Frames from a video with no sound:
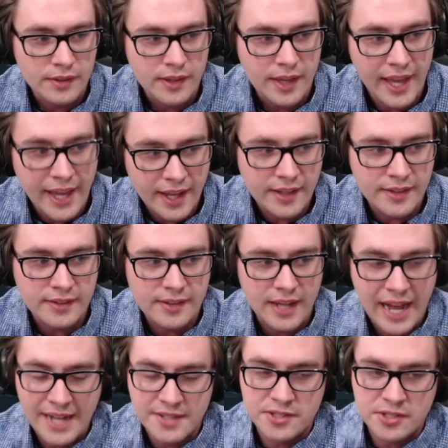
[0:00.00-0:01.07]
and
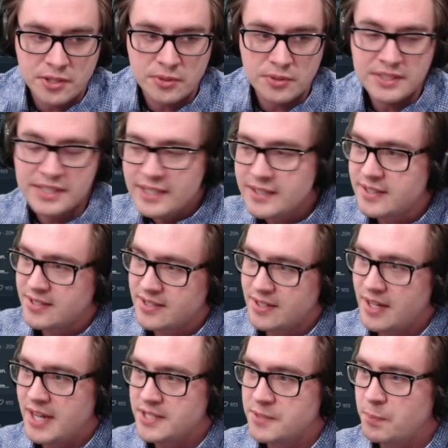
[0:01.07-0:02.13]
Atsu did
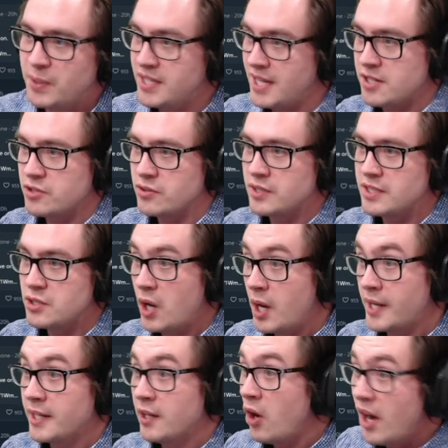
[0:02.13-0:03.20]
discuss potentially
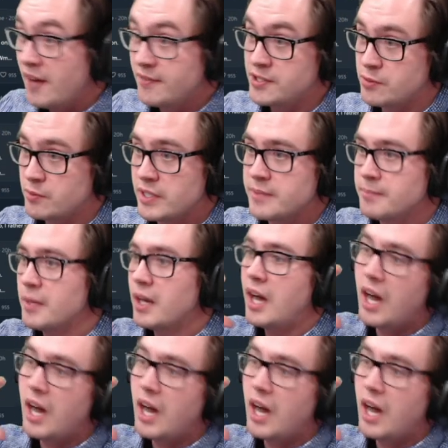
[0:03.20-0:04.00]
talking off stream,